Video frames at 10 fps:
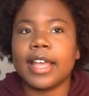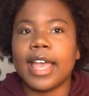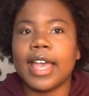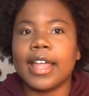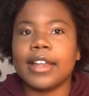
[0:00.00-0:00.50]

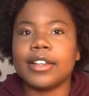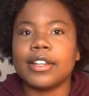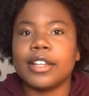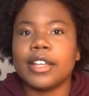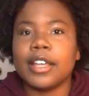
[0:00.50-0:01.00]
And
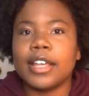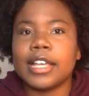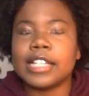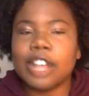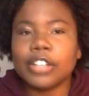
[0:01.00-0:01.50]

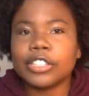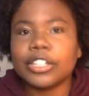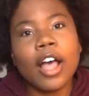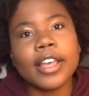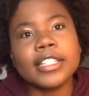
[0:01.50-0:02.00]
his doctor is
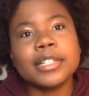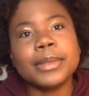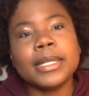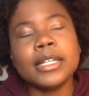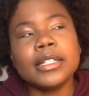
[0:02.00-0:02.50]
talking to
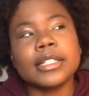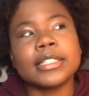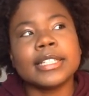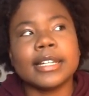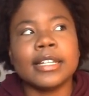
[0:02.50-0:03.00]
me,
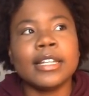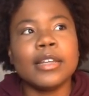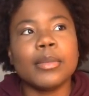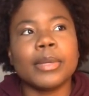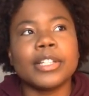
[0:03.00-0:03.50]
this lady,
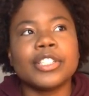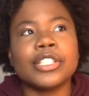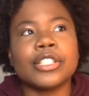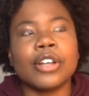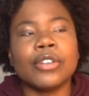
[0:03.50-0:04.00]
but
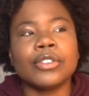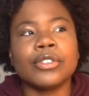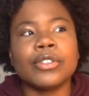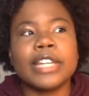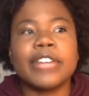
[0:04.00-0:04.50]
she's
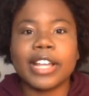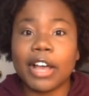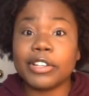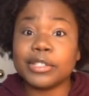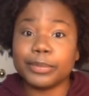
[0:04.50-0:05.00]
also hearing
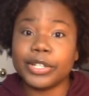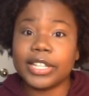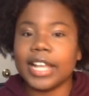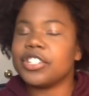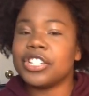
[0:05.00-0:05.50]
how he's
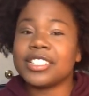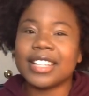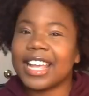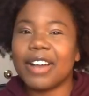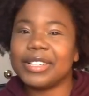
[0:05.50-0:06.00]
breathing, and she doesn't
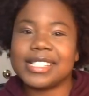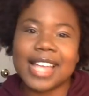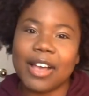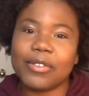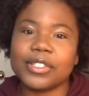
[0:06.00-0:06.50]
like how he
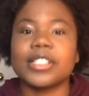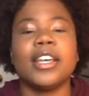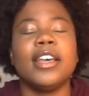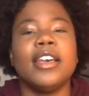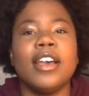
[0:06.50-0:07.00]
sounds.
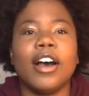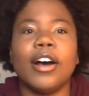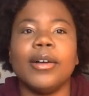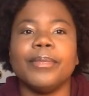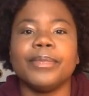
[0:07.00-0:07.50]

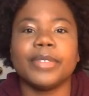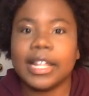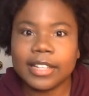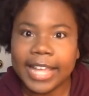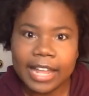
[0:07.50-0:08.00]

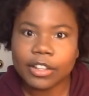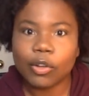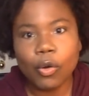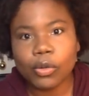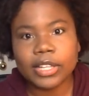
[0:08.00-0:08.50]
And again, the
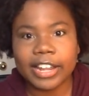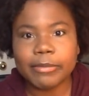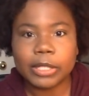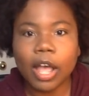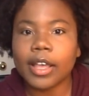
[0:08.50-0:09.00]
cold that I've
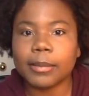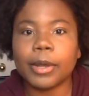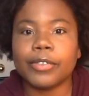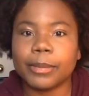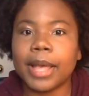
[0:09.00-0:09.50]
been talking
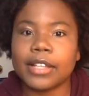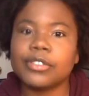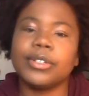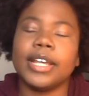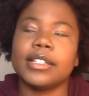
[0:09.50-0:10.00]
about for the past
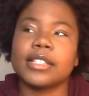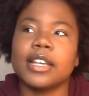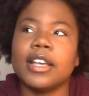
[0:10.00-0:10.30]
2 days.